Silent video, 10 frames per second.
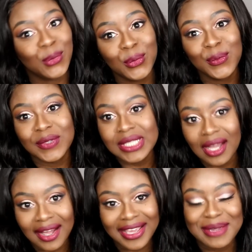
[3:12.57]
all the
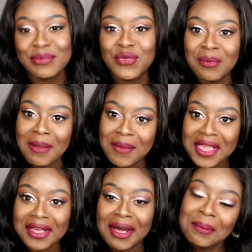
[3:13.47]
time for my
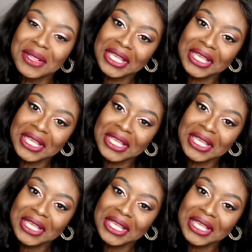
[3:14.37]
makeup.